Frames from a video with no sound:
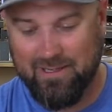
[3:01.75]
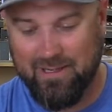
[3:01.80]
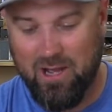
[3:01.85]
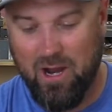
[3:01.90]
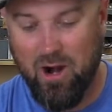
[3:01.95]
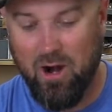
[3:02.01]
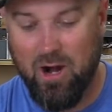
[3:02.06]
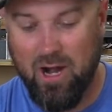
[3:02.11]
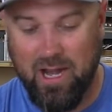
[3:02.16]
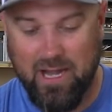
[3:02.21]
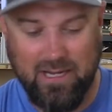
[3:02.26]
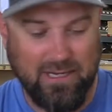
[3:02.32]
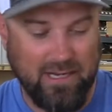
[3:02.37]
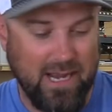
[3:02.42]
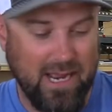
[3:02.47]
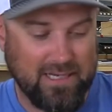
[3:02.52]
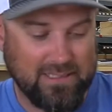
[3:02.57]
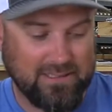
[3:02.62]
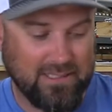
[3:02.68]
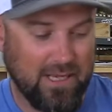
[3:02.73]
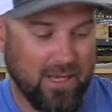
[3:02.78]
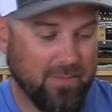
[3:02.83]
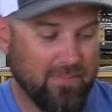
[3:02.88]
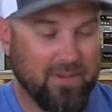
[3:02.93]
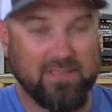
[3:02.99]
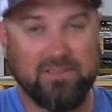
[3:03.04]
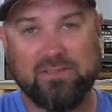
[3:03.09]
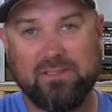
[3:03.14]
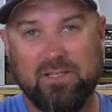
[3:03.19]
All right, next
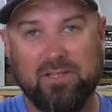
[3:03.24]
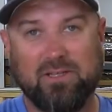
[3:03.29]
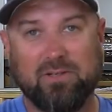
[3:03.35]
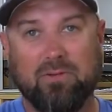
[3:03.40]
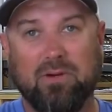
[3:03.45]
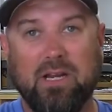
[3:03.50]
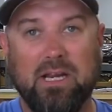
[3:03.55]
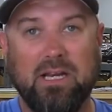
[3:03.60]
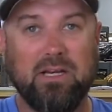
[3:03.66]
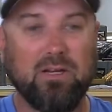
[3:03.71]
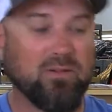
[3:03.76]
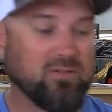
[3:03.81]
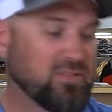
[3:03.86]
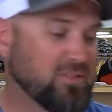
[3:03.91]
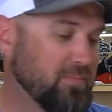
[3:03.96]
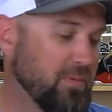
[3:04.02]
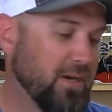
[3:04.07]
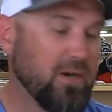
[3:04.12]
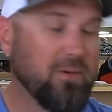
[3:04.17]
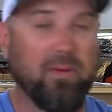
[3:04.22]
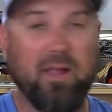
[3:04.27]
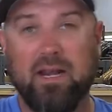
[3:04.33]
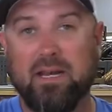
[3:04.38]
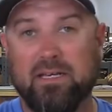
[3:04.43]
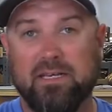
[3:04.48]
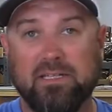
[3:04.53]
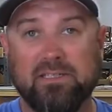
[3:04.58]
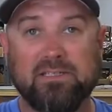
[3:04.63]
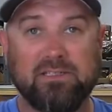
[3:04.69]
up is the three new spinnerbait
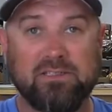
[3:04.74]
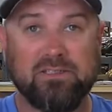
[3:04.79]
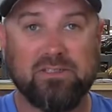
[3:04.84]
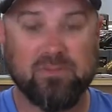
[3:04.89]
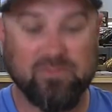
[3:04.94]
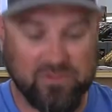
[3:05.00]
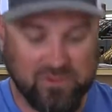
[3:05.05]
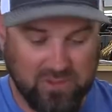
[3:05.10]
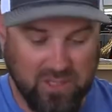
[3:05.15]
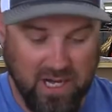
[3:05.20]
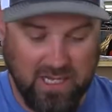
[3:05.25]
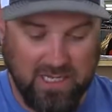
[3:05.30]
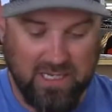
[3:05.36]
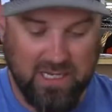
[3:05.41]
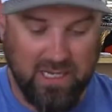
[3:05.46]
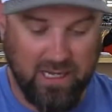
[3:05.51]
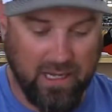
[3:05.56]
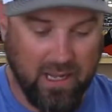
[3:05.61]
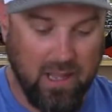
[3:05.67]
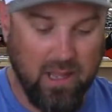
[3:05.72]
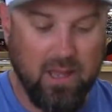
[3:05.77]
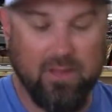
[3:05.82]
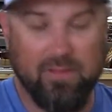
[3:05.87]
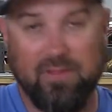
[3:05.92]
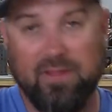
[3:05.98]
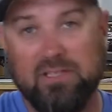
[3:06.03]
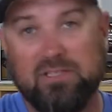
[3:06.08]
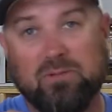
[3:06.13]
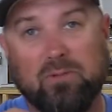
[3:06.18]
additions from Strike King.
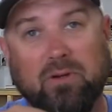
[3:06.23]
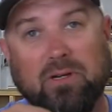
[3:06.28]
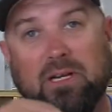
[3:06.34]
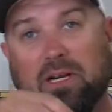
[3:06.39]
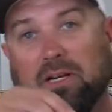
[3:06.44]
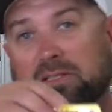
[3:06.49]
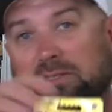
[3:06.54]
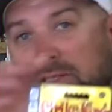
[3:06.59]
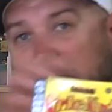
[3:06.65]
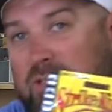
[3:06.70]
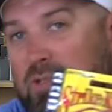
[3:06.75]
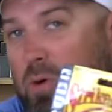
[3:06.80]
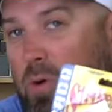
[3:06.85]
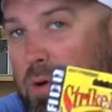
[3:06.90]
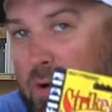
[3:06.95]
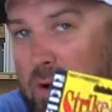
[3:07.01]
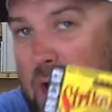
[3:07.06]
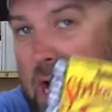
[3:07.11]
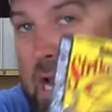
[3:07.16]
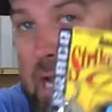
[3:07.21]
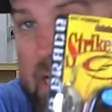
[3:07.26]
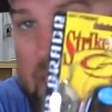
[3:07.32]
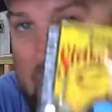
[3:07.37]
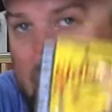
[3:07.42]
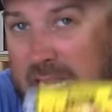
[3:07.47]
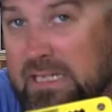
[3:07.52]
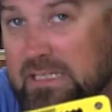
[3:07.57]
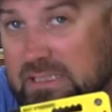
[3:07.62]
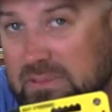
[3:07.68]
This one here is the Tour Grade
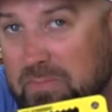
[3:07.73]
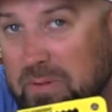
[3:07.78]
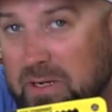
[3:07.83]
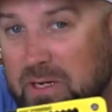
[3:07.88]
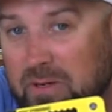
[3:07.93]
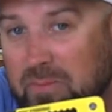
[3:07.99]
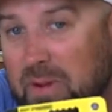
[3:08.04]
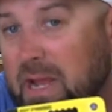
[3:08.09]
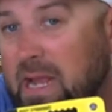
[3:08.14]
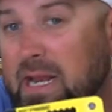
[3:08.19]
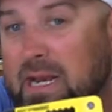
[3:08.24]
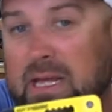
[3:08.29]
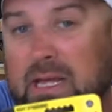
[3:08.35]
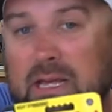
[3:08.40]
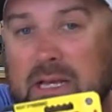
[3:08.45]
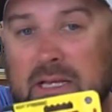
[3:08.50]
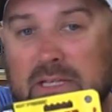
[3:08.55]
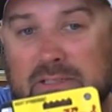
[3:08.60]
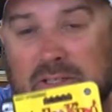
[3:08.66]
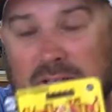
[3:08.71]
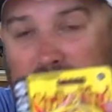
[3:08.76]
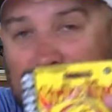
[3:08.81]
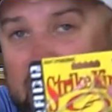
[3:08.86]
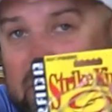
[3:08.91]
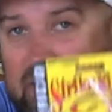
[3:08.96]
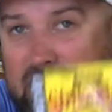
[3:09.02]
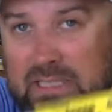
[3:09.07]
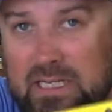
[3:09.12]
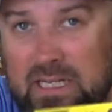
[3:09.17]
Night Spinnerbait. So
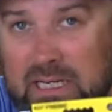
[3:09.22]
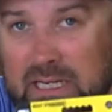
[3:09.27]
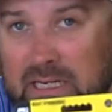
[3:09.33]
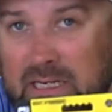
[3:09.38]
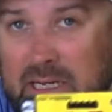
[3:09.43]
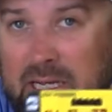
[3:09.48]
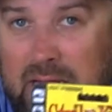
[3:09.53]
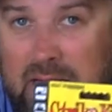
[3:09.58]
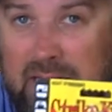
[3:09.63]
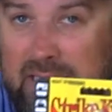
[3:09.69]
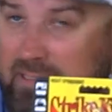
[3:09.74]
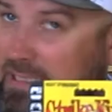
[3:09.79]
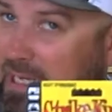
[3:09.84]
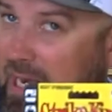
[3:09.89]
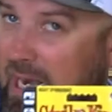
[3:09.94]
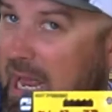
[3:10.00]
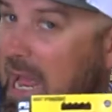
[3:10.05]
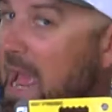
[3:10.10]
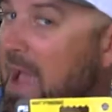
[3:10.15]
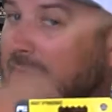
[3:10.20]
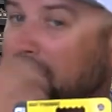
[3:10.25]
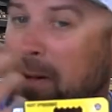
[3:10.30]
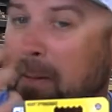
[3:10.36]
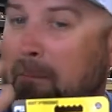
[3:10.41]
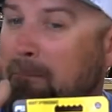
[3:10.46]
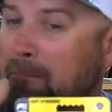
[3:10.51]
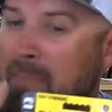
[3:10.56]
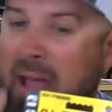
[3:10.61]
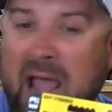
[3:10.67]
this thing is going to have a
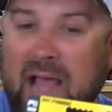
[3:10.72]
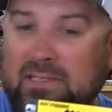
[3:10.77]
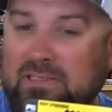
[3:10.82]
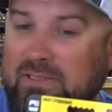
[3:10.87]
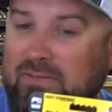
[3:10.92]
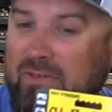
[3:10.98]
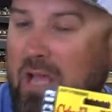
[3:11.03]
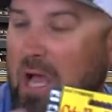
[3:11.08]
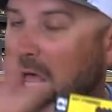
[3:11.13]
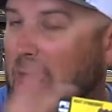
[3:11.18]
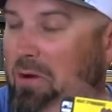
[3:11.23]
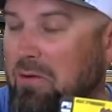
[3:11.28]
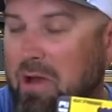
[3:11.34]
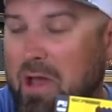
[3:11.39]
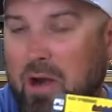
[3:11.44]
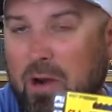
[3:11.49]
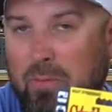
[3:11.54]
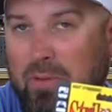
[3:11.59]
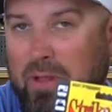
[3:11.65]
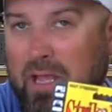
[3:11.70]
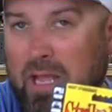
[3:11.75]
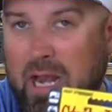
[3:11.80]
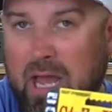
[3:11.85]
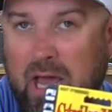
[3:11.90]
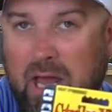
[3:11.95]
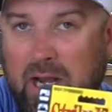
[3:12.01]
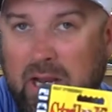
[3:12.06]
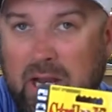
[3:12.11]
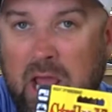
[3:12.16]
massive Colorado blade
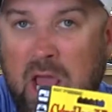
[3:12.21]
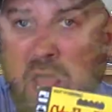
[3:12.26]
on it,